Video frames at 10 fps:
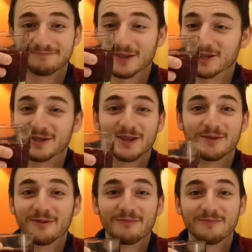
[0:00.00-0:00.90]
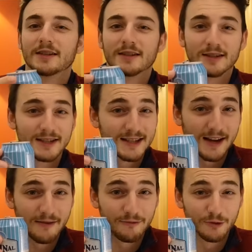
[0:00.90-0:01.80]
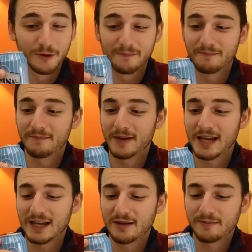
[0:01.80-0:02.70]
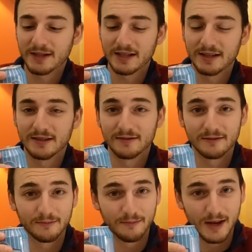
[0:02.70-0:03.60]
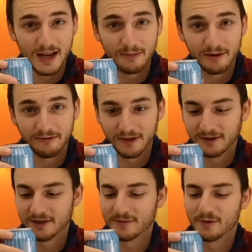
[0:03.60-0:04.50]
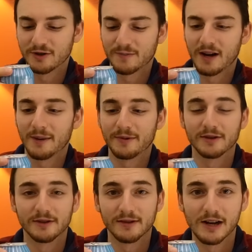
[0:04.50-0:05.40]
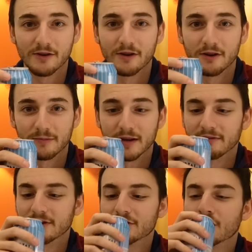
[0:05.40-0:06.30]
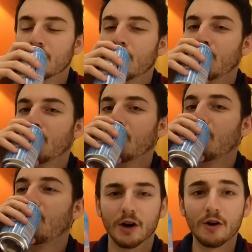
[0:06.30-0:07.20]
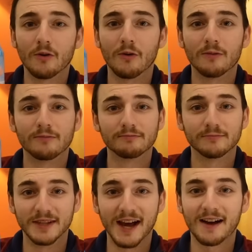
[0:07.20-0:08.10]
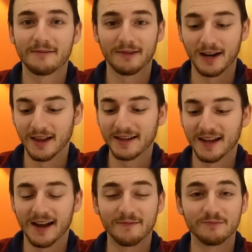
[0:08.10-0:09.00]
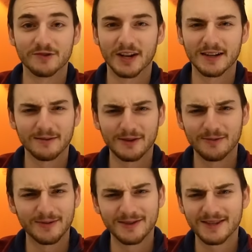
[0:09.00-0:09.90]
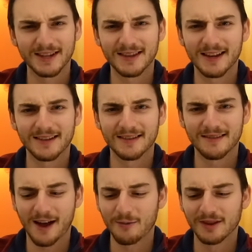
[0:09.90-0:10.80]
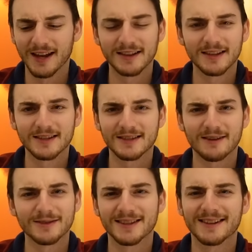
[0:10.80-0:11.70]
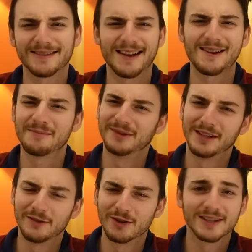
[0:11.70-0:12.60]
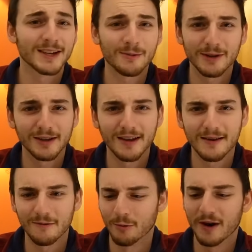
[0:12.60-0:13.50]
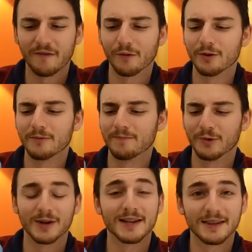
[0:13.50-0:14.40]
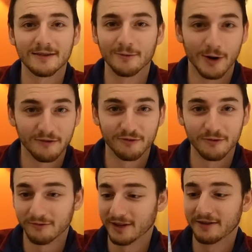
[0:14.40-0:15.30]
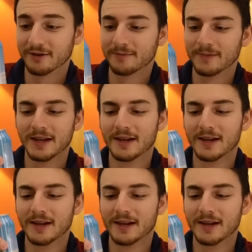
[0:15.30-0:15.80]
this is good. It's time for maybe, maybe Finland's most popular alcoholic beverage. Oh, yeah, I like that. Jenny, when you, said that I would like this, I was yeah. like, I don't believe you because I don't really like grapefruit or anything grapefruit flavored,